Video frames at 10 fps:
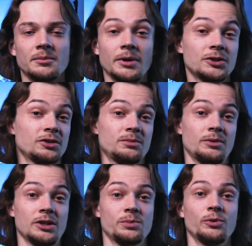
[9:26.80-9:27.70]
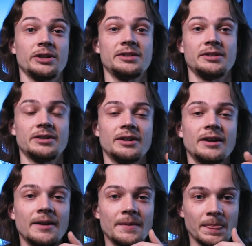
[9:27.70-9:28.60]
much and much more easier,
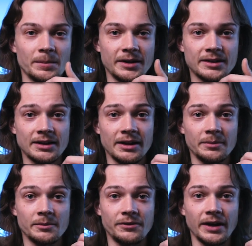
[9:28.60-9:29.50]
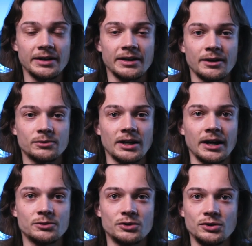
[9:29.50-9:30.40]
because I'm finding out
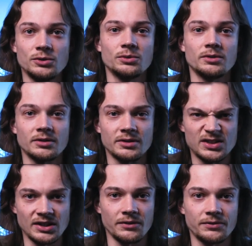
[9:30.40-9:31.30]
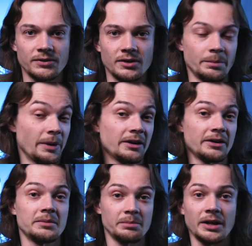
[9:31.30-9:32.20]
how to do stuff better
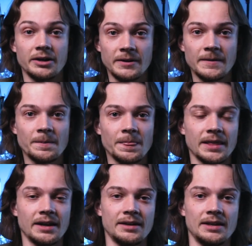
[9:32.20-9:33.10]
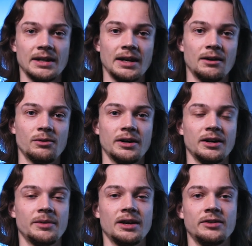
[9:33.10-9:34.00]
and better, and now
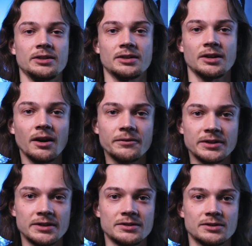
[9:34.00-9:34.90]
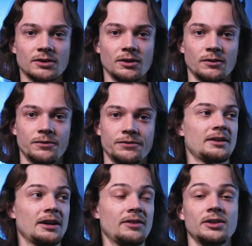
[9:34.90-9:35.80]
I'm having the confidence of
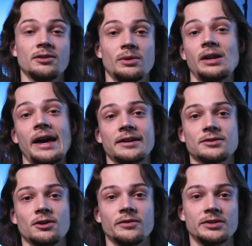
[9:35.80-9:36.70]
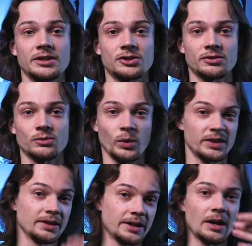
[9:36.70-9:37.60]
having a relaxed conversation
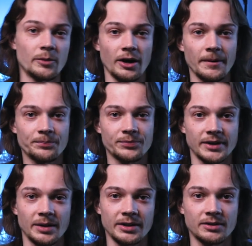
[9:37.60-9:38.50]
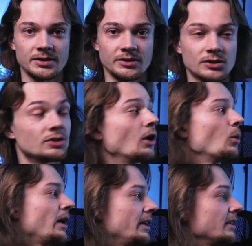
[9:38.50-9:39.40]
with the camera, yeah, because there's no
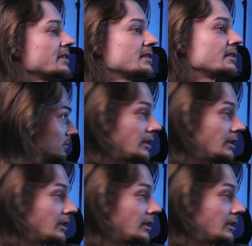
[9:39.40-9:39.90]
one else